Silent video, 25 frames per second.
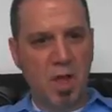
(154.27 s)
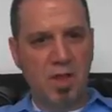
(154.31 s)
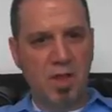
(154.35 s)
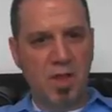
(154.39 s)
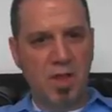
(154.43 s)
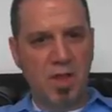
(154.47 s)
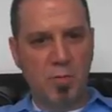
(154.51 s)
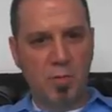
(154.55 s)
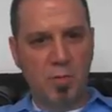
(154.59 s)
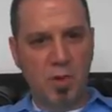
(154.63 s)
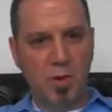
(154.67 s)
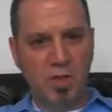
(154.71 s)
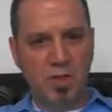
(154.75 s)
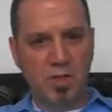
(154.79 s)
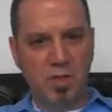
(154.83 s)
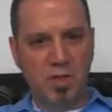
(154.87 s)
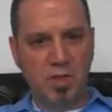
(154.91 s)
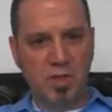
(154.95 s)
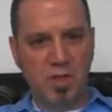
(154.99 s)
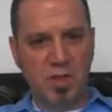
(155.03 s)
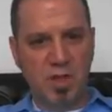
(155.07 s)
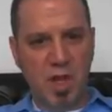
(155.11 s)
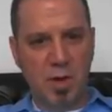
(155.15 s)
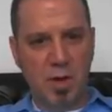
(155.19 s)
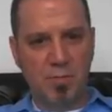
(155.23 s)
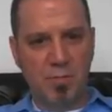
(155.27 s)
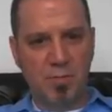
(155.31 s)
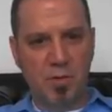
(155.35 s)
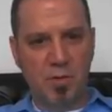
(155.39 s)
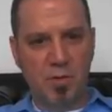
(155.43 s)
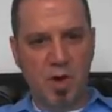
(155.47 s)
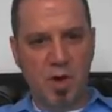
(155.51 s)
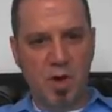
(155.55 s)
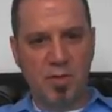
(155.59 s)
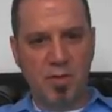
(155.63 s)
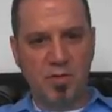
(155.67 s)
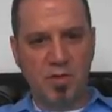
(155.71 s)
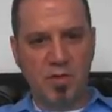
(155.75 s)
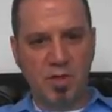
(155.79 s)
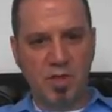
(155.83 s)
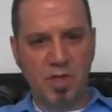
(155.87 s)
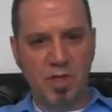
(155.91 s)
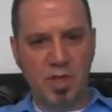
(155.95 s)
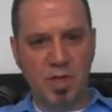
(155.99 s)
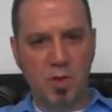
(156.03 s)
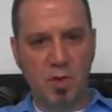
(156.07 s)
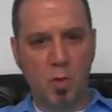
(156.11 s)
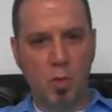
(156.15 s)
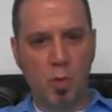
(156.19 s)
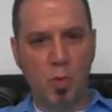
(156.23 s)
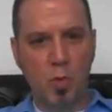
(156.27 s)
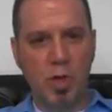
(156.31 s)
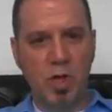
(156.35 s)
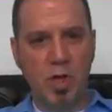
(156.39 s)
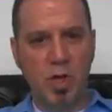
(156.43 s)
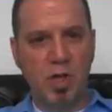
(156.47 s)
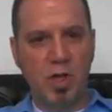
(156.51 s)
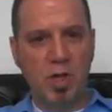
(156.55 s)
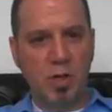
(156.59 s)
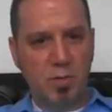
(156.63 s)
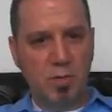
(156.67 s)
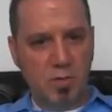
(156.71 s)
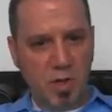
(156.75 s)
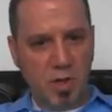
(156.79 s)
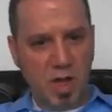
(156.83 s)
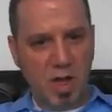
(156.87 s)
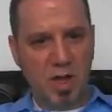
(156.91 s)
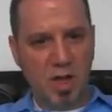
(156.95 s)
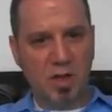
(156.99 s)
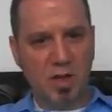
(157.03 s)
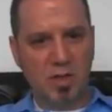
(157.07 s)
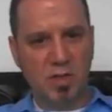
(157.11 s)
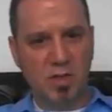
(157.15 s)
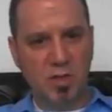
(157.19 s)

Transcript: And that runs the same for every single week, okay?